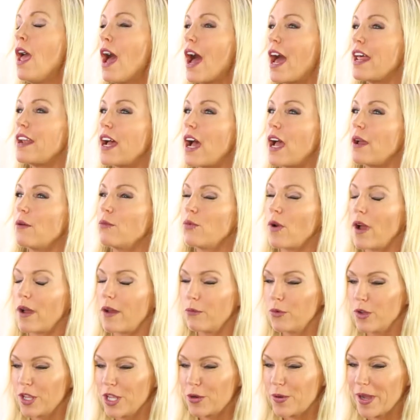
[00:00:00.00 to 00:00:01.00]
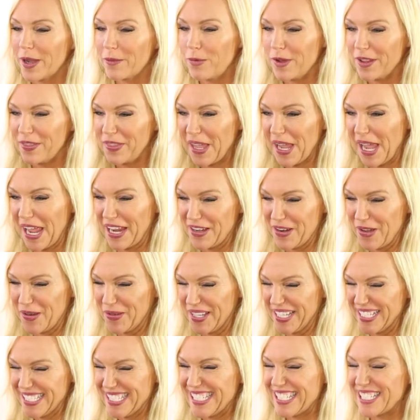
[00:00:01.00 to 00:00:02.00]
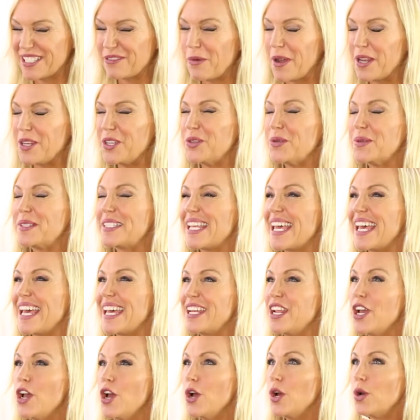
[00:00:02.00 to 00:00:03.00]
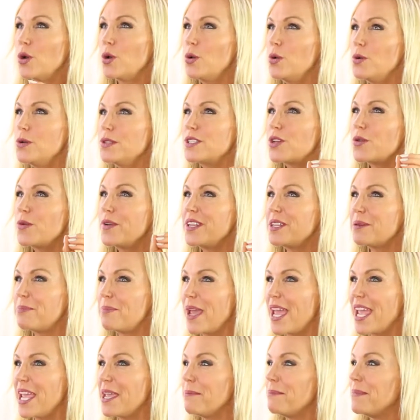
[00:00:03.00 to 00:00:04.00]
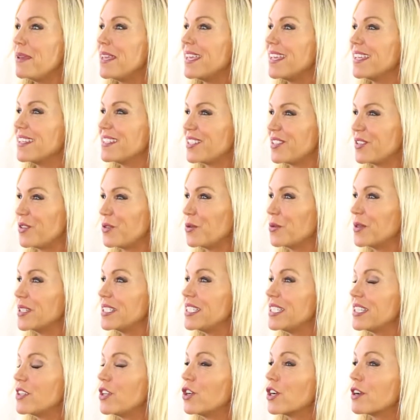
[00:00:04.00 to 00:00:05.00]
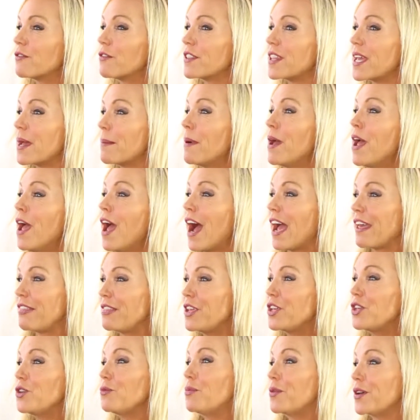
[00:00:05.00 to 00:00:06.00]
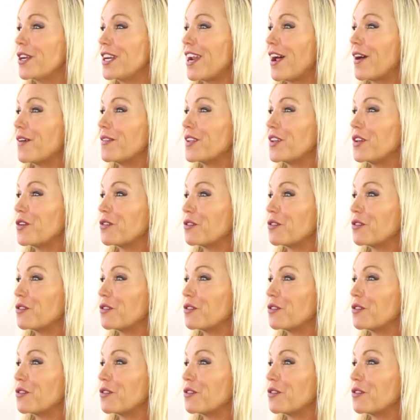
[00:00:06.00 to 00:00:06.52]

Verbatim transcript: And I really quick, one thing I noticed is yeah. when you said, Who's going to pay me to cook, cook. for them? I think you put it out in the